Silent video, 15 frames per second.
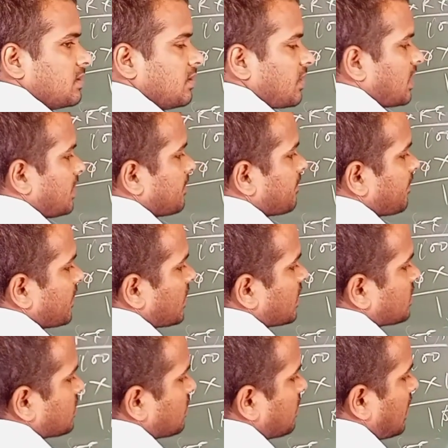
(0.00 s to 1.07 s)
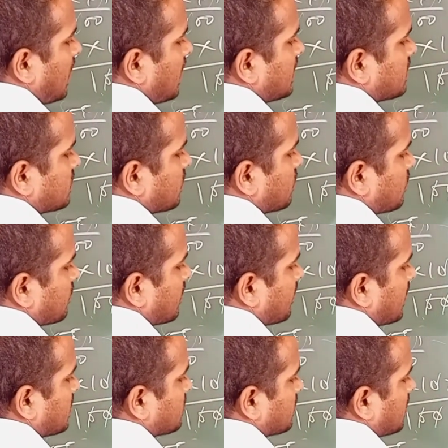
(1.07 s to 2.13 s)
Okay. So I is equal to
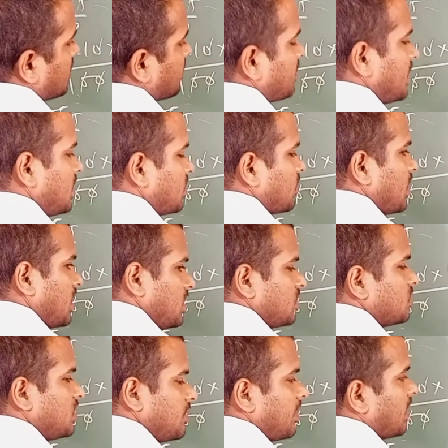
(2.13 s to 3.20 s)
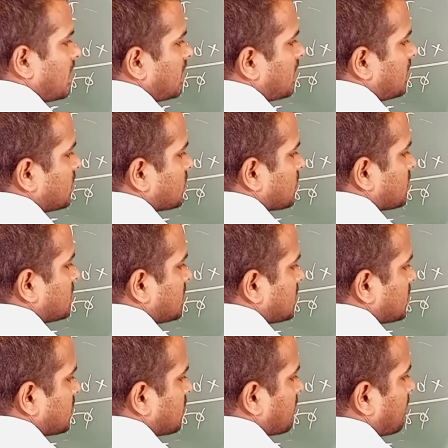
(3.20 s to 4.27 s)
formula is what? P into R into T by 100. So
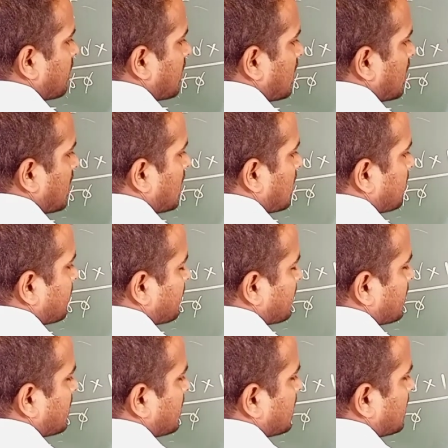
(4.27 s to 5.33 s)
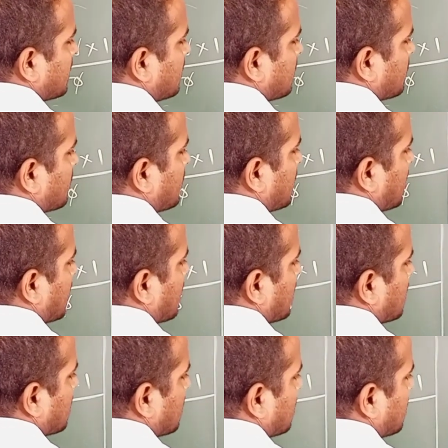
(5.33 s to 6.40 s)
605 into
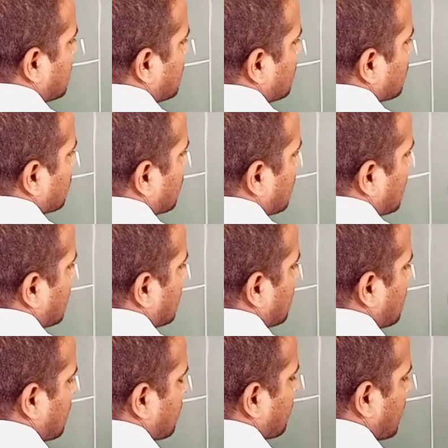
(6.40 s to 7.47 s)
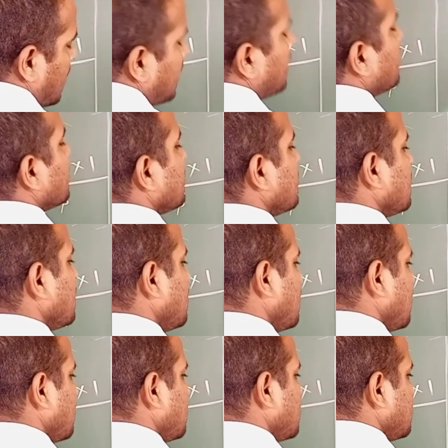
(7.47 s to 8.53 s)
10 into 1 by
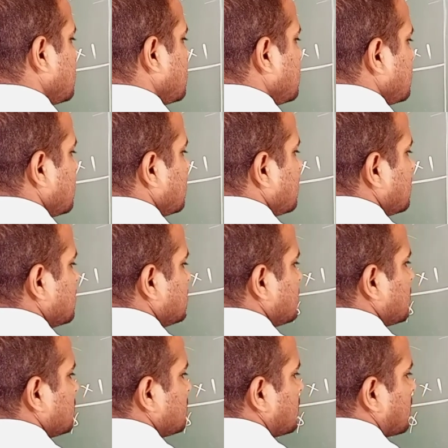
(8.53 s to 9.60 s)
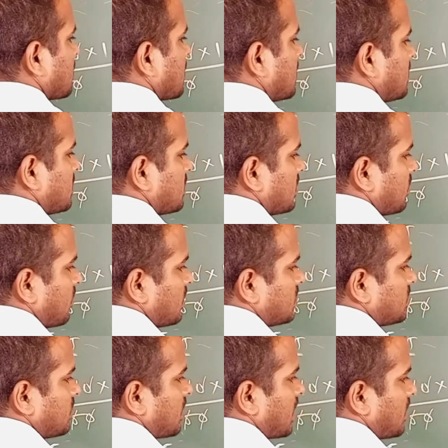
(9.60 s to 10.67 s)
100. 0 0 cut, 1
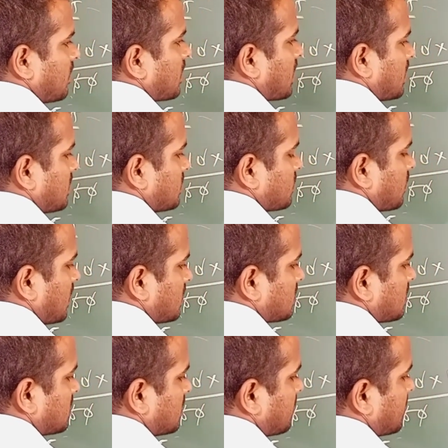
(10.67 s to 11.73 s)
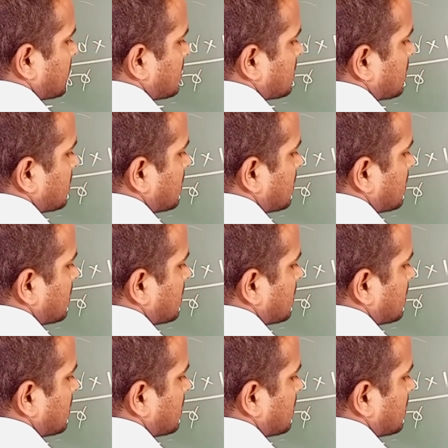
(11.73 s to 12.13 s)
0 cannot cut. So answer is how much?